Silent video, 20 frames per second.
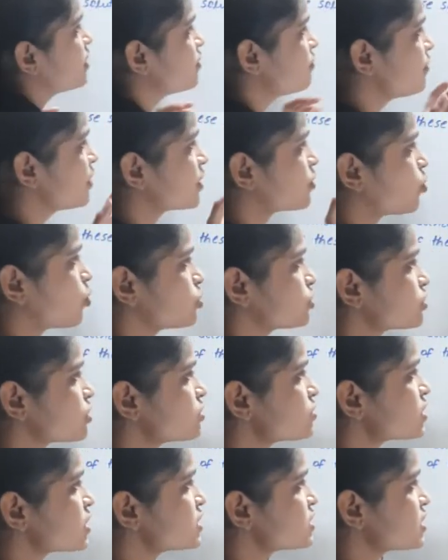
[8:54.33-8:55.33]
Where
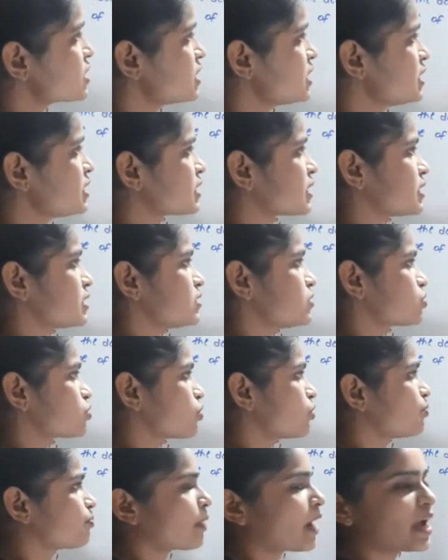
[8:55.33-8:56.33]
concentration increase,
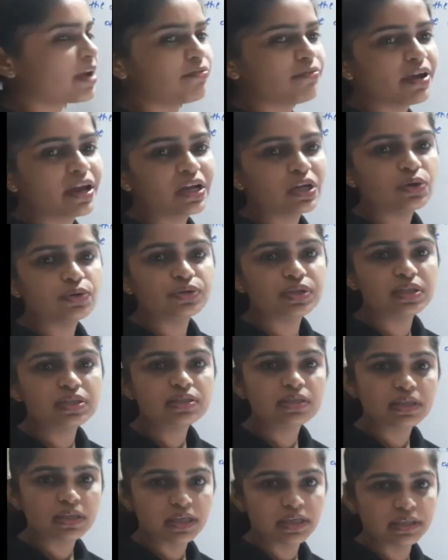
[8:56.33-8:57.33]
so pi value is
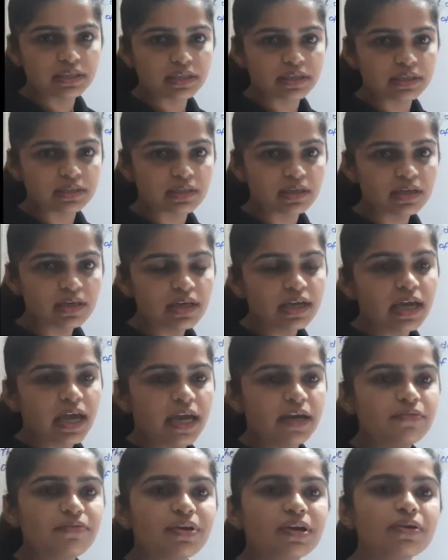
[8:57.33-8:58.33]
increased.
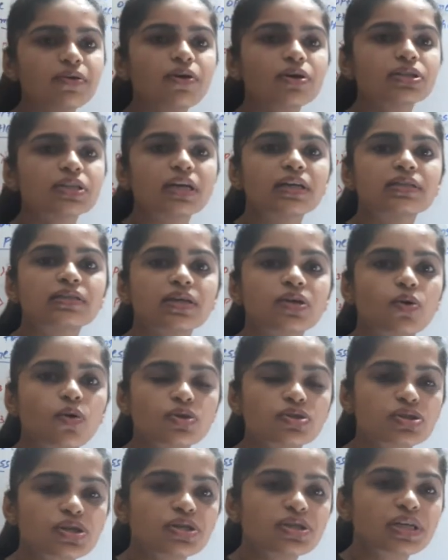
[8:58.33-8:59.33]
And we know that the
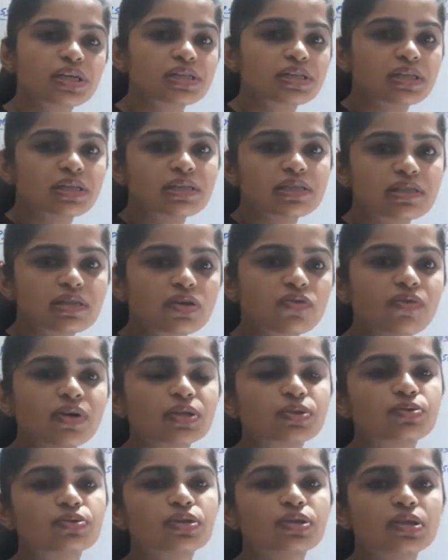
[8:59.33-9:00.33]
concentration is equal
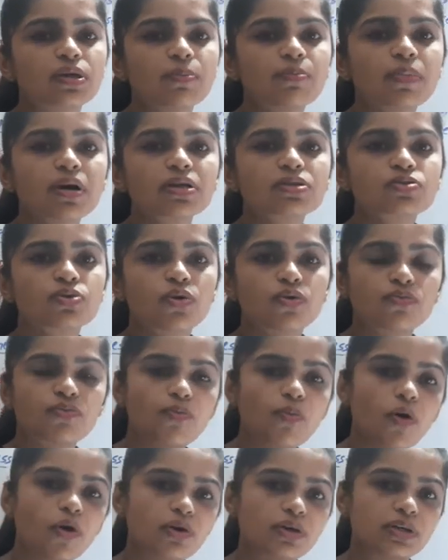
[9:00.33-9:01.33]
to the numbers of
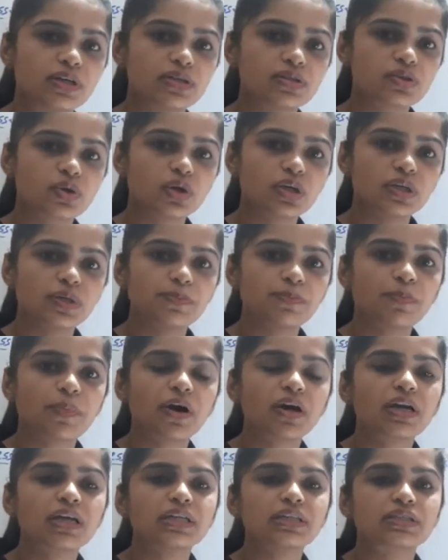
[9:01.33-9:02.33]
mole dissolved in
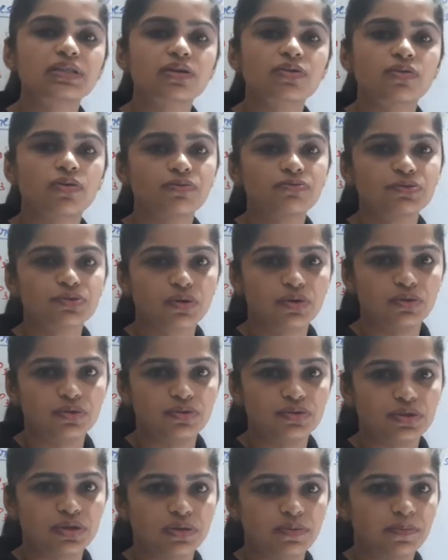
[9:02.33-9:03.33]
per liter of
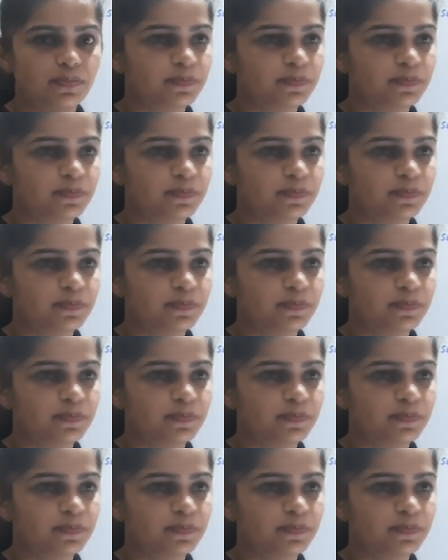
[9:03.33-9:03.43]
solution.